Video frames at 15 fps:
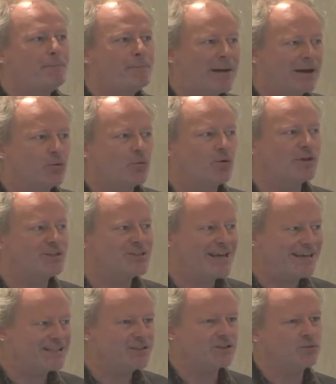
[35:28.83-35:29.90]
But so
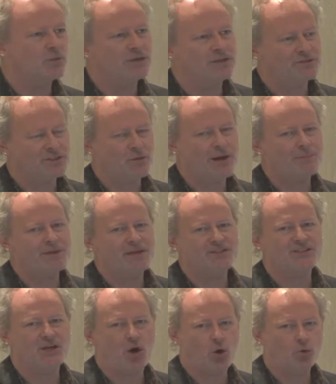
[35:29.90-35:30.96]
RPI is
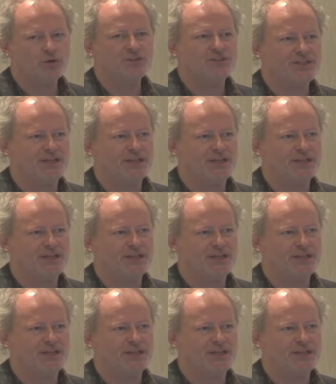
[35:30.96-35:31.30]
the oldest